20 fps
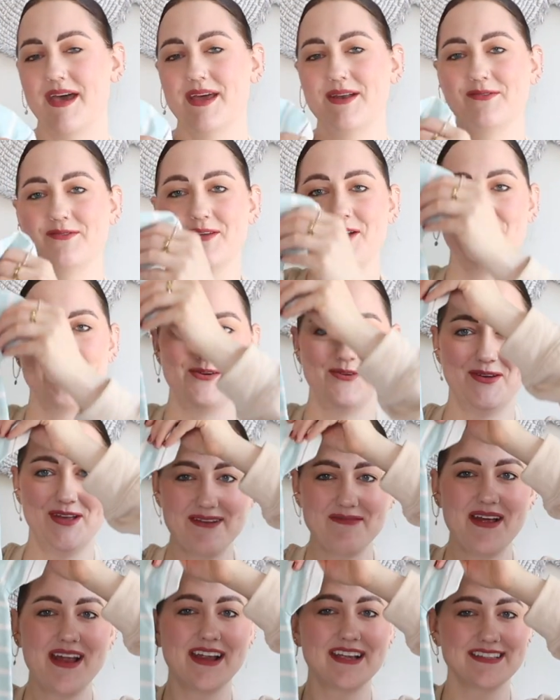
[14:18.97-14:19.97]
I don't know
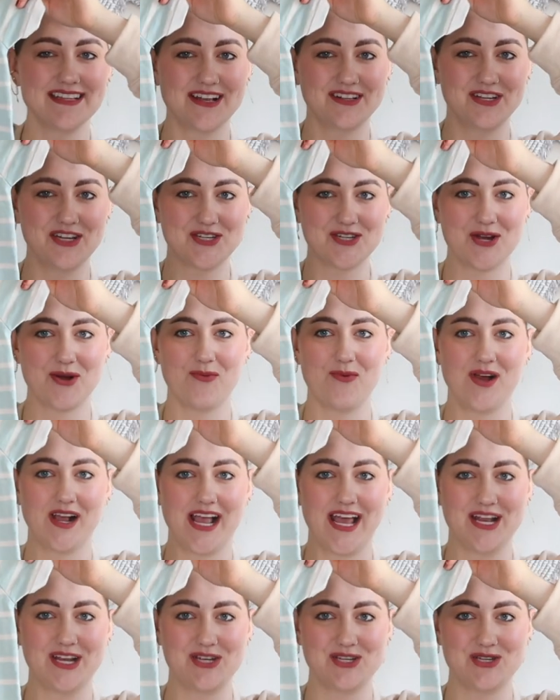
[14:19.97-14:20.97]
I'm not exactly sure what
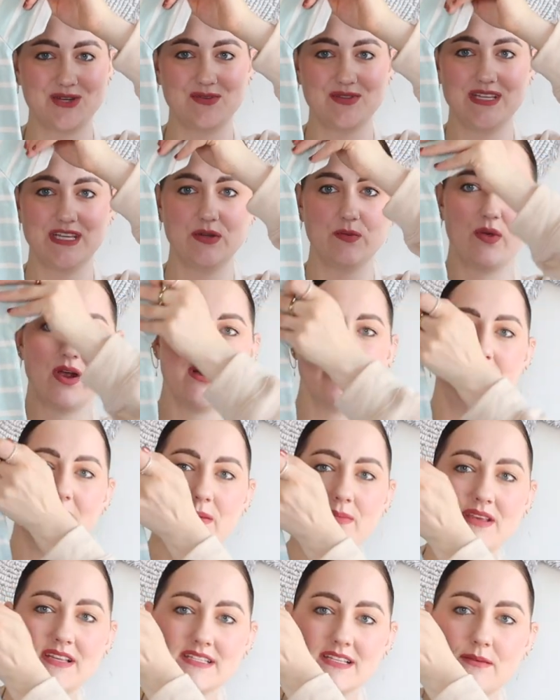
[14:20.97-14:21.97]
kind of shoes he'd wear
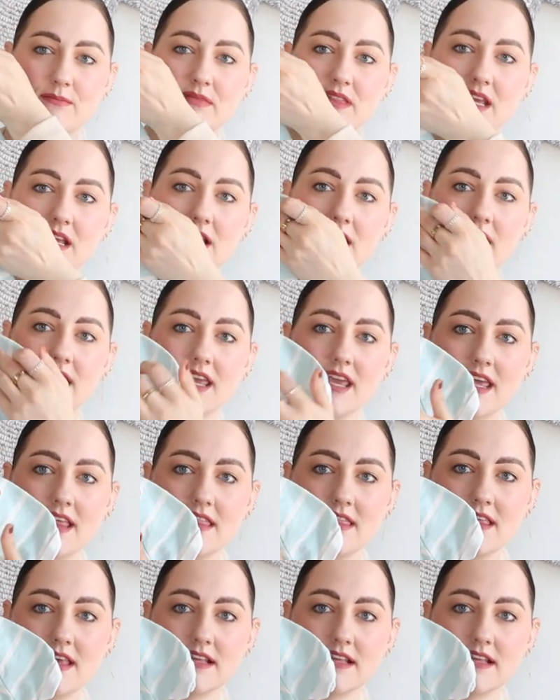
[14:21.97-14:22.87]
maybe something like in